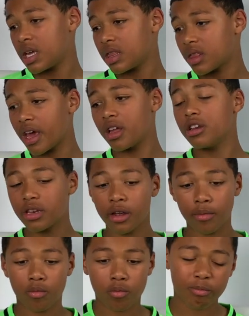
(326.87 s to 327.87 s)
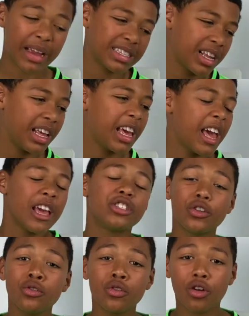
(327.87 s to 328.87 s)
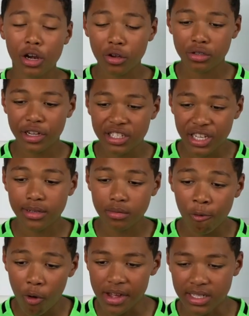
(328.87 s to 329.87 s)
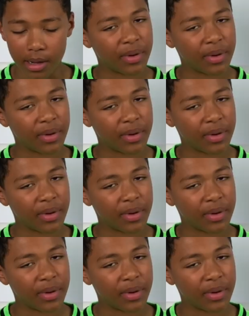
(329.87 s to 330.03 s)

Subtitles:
they basically 2 close range saves from Guaita,